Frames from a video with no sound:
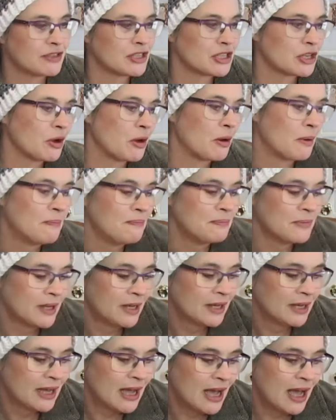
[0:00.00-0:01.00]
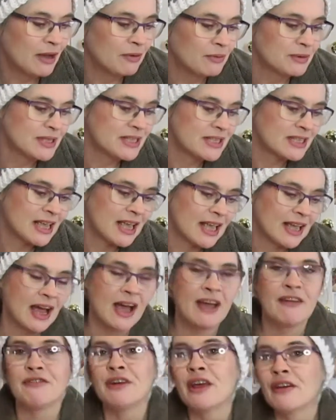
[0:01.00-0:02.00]
So I was saying,
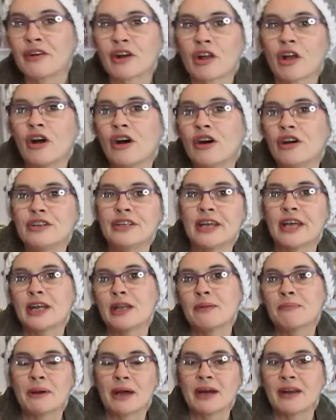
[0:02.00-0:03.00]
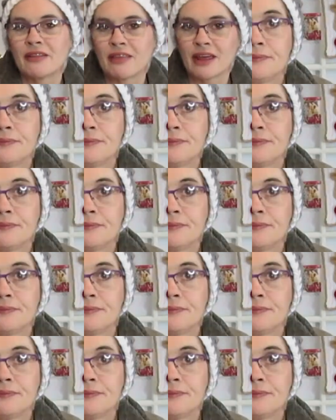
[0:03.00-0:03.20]
I've never called anybody.